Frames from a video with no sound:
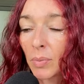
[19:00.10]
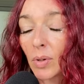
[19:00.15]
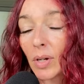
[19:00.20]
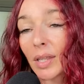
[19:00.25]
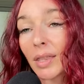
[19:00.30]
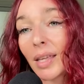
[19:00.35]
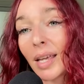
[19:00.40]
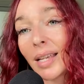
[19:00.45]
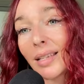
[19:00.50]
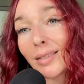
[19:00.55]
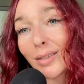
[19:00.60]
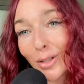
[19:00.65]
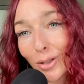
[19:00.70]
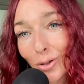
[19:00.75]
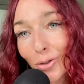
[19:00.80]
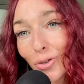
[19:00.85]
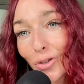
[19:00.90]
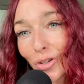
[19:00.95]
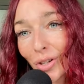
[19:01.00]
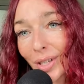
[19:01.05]
with a
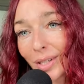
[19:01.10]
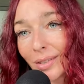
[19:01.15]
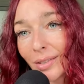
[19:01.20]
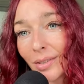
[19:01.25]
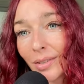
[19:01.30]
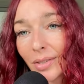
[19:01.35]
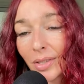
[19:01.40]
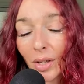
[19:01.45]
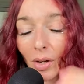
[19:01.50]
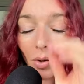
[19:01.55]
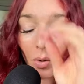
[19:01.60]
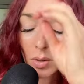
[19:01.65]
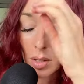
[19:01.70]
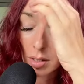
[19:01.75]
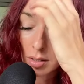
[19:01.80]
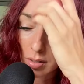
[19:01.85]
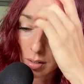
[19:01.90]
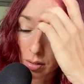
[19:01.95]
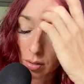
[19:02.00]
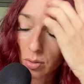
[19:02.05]
solution. So
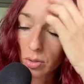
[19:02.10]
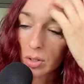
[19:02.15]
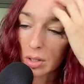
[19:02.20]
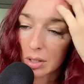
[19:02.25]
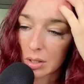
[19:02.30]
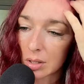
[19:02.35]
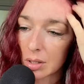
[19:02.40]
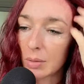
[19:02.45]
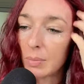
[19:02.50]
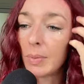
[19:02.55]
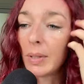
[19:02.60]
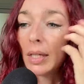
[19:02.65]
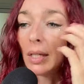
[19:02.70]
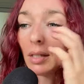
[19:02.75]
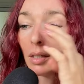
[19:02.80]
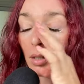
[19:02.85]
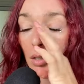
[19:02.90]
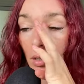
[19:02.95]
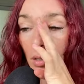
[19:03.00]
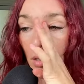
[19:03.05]
the solution could
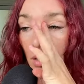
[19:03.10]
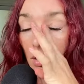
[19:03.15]
be